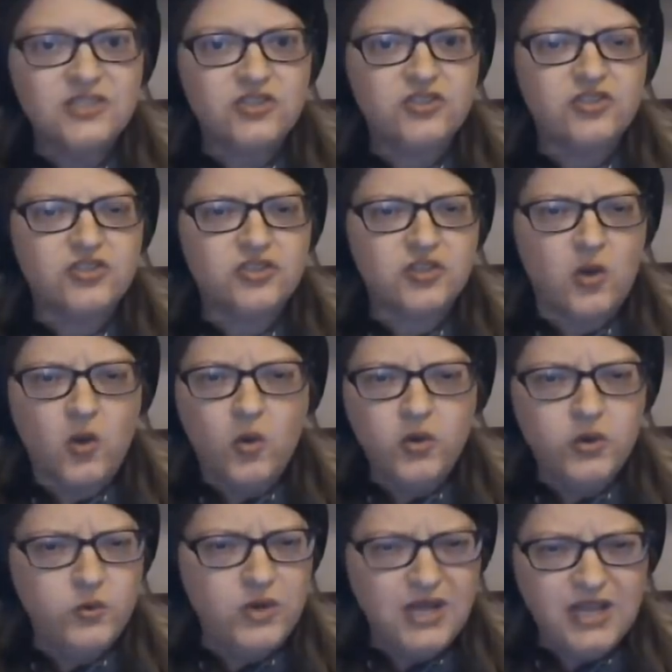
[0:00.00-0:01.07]
so
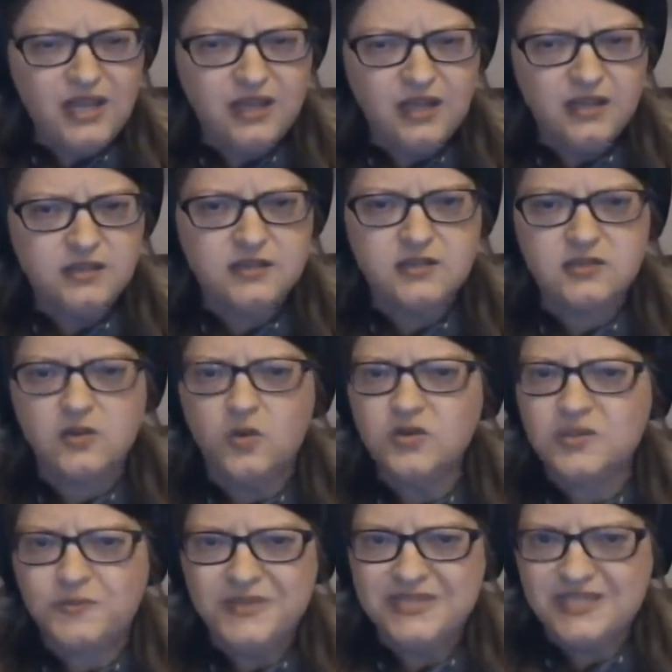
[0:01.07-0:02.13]
unique and so
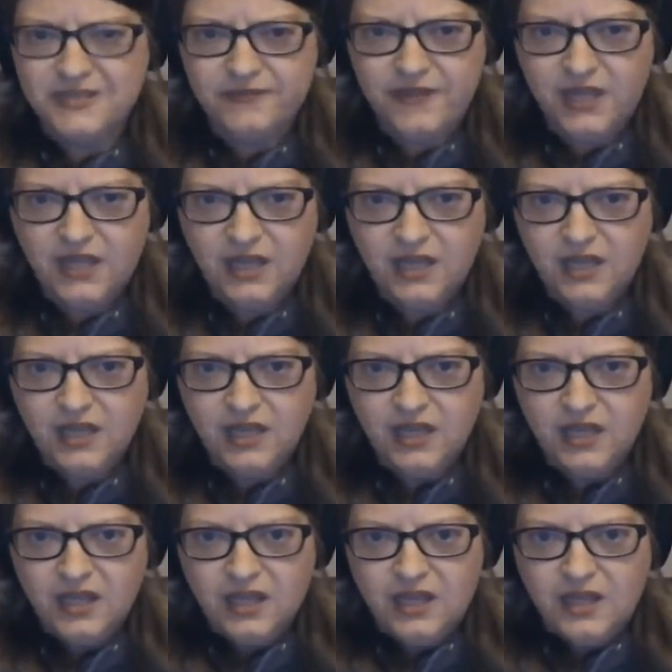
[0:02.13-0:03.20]
specific
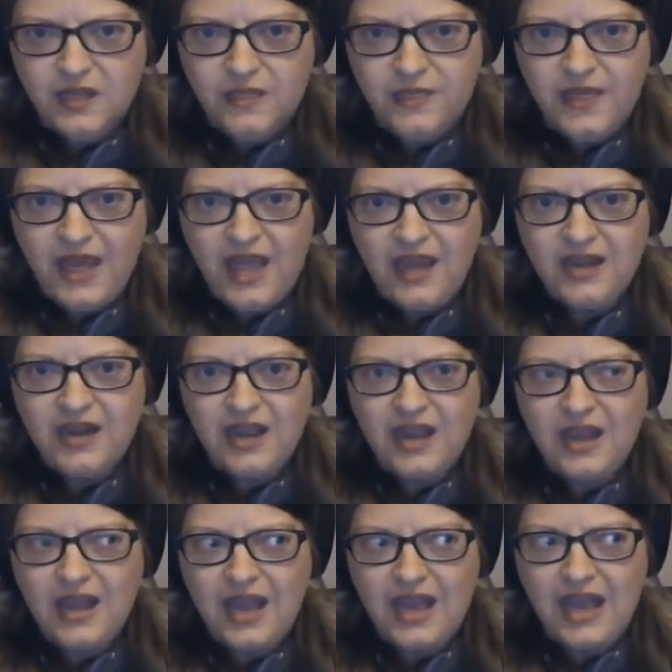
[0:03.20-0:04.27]
that
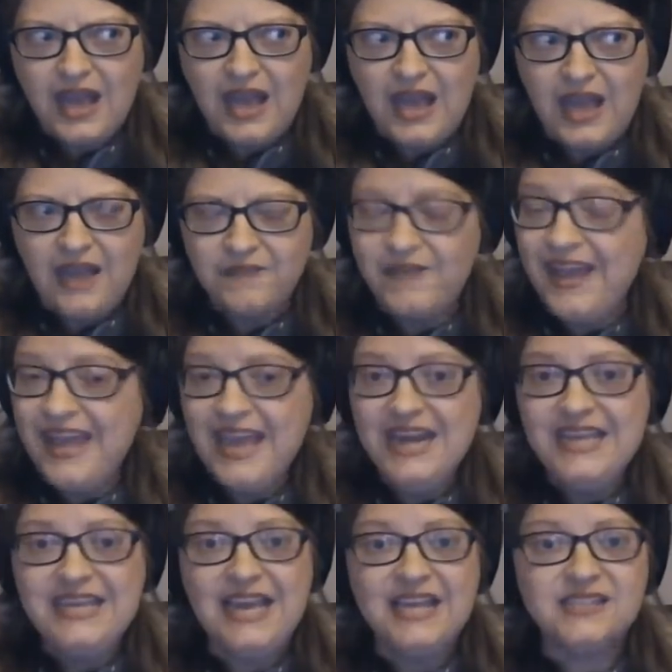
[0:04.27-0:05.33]
if I had to
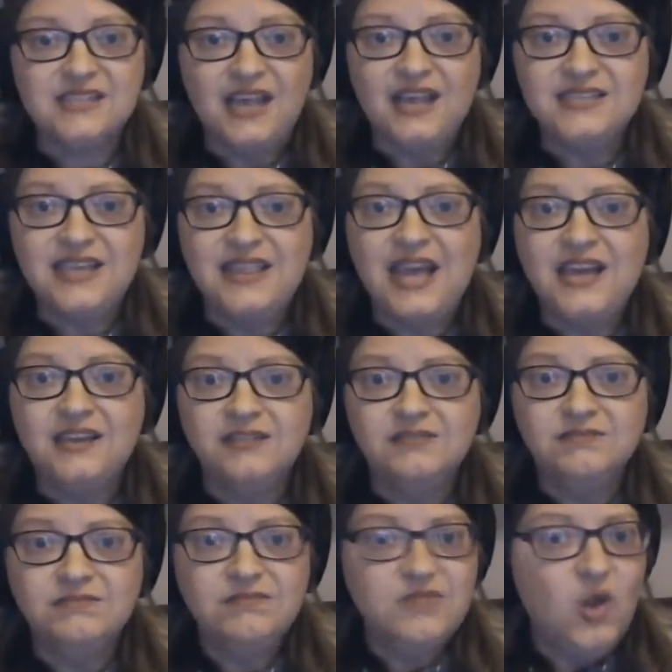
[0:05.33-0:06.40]
guess, I'd say that
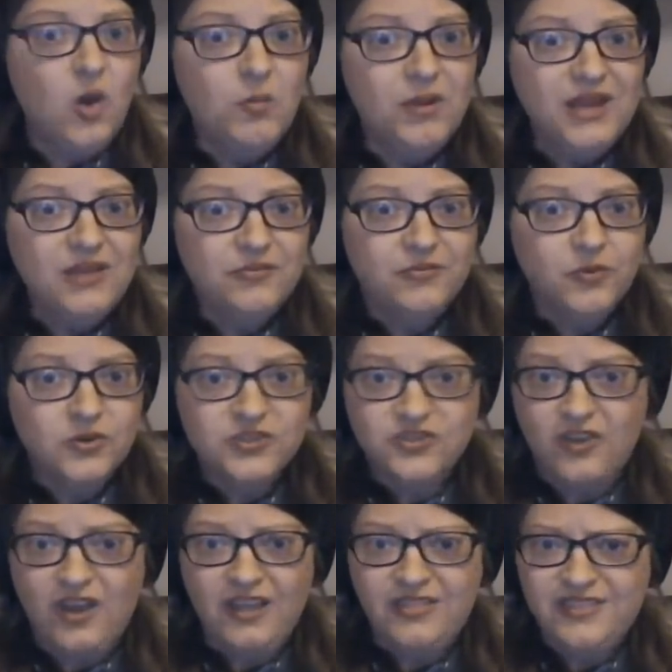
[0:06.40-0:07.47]
nobody
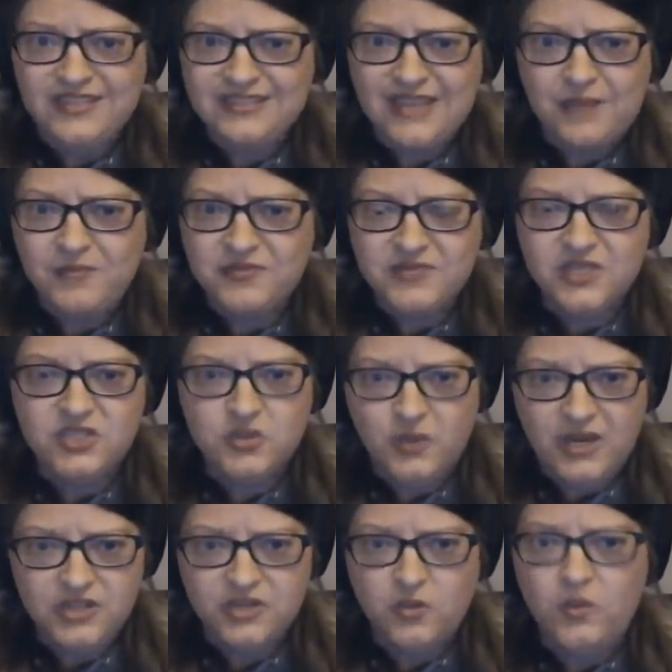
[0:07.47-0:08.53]
foresaw this type of
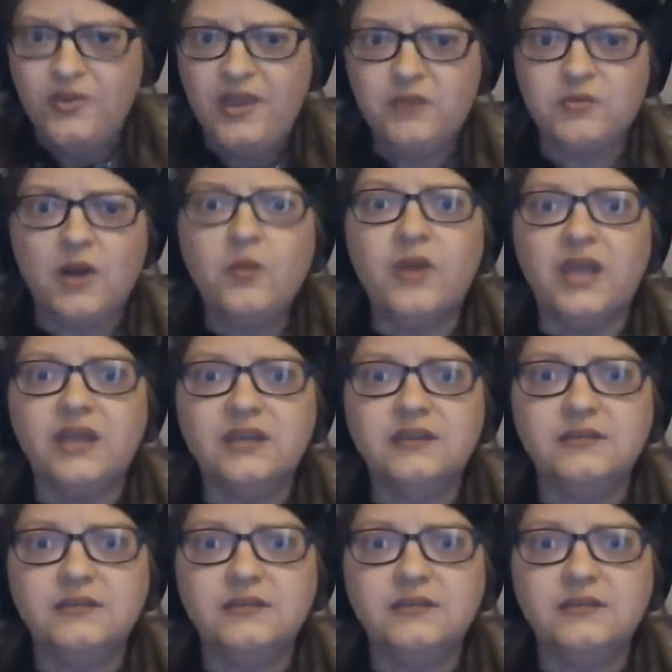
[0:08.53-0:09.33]
situation when they wrote it.